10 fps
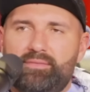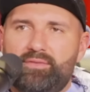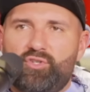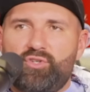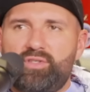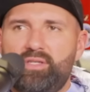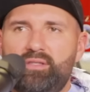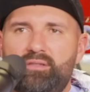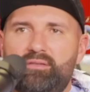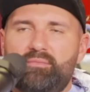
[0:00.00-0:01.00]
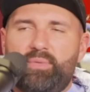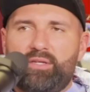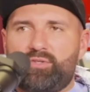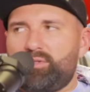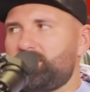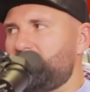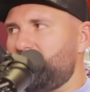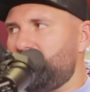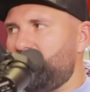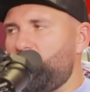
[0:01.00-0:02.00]
Jerseys, pictures,
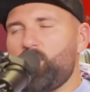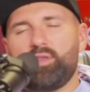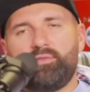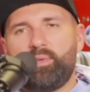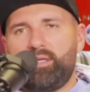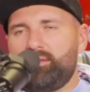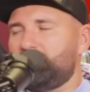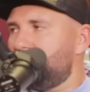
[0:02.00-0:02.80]
all of me,